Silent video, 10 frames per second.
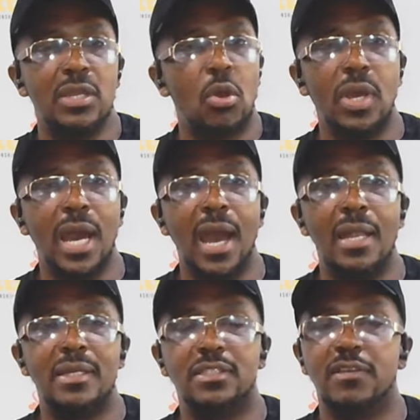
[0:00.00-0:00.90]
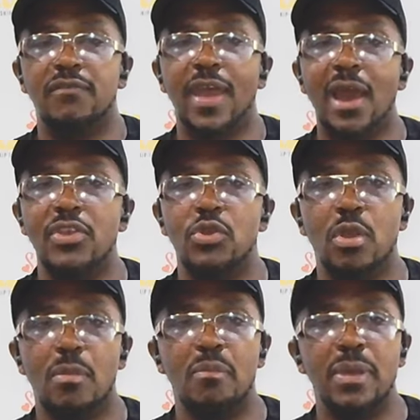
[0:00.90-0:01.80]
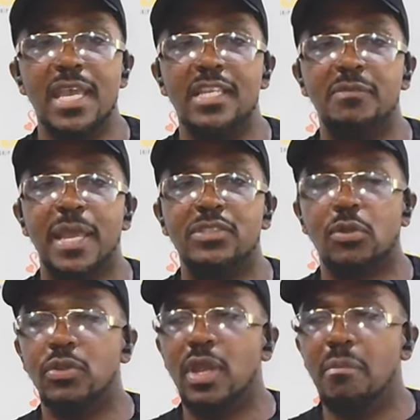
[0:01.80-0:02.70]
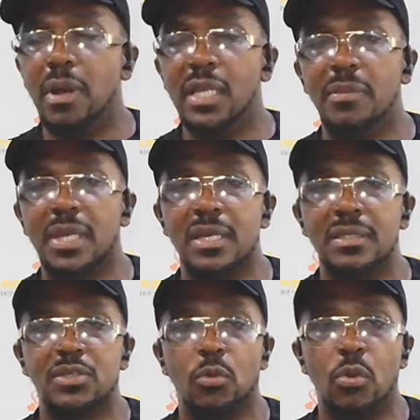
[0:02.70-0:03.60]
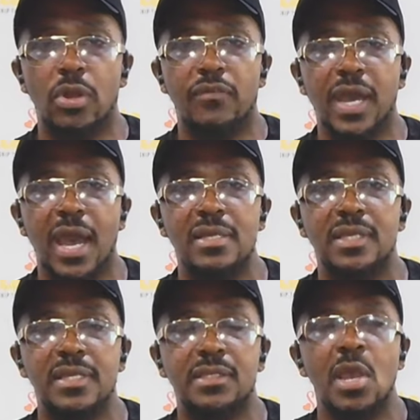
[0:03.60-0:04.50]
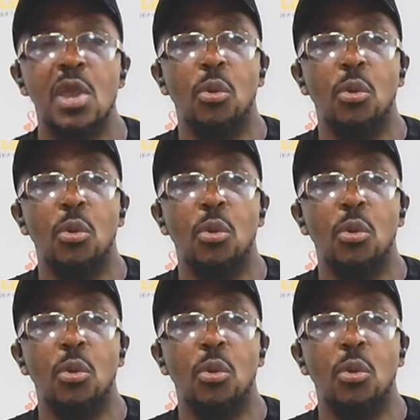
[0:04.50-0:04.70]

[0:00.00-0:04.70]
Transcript: No, God doesn't value human beings based on their money, because the Word of God says,